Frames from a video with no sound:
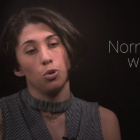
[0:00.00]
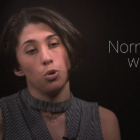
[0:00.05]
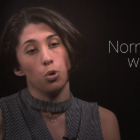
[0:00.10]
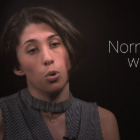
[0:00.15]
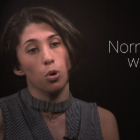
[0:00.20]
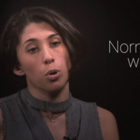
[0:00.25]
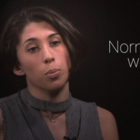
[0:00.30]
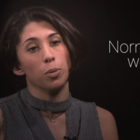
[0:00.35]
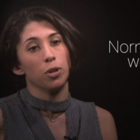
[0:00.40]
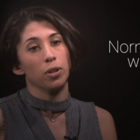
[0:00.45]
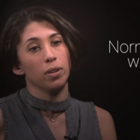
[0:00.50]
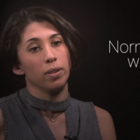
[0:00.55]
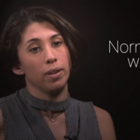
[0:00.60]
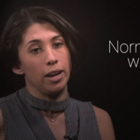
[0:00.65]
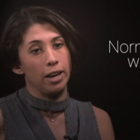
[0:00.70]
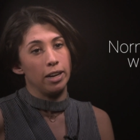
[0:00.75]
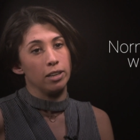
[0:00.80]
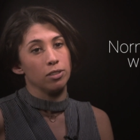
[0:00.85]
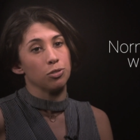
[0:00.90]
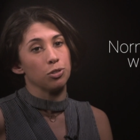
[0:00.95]
Normal
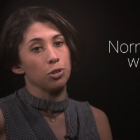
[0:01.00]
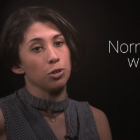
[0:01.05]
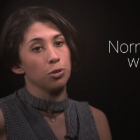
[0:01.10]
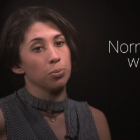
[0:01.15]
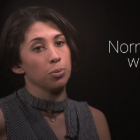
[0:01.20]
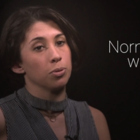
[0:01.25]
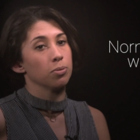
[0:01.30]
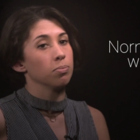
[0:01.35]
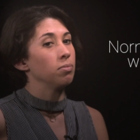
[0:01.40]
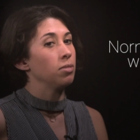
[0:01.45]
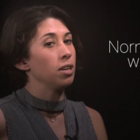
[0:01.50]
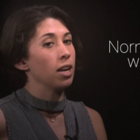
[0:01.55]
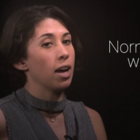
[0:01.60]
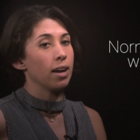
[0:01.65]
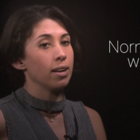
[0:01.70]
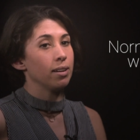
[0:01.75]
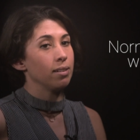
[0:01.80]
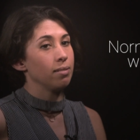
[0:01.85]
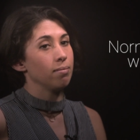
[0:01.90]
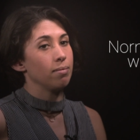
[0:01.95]
hand soap,
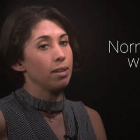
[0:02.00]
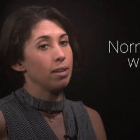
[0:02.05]
not